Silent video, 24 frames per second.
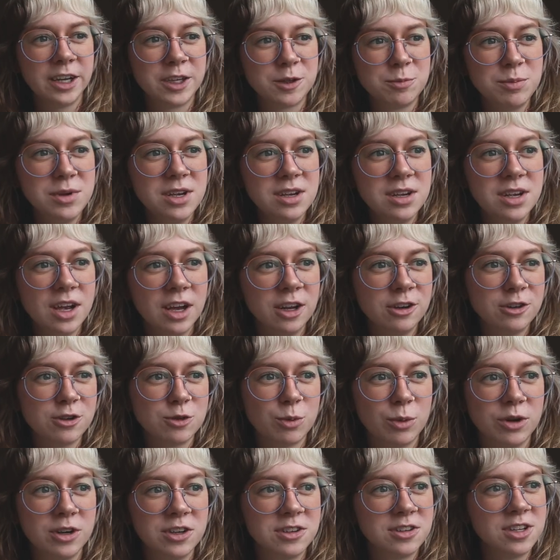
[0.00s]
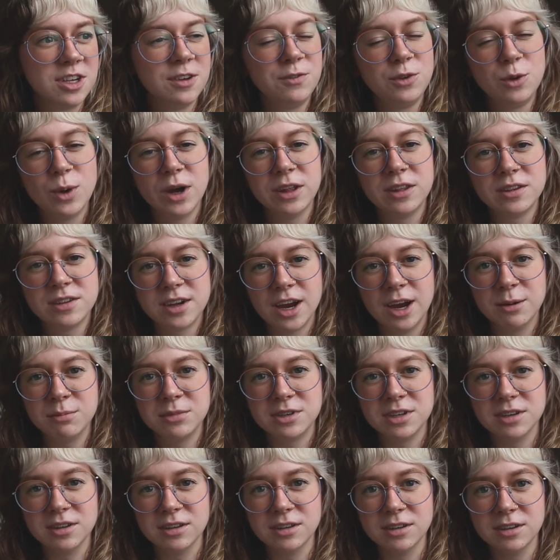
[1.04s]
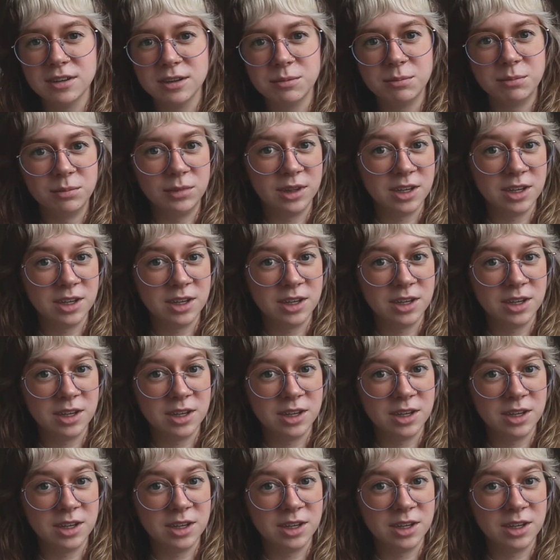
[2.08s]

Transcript: it's me again, just wanted to see if you had the time to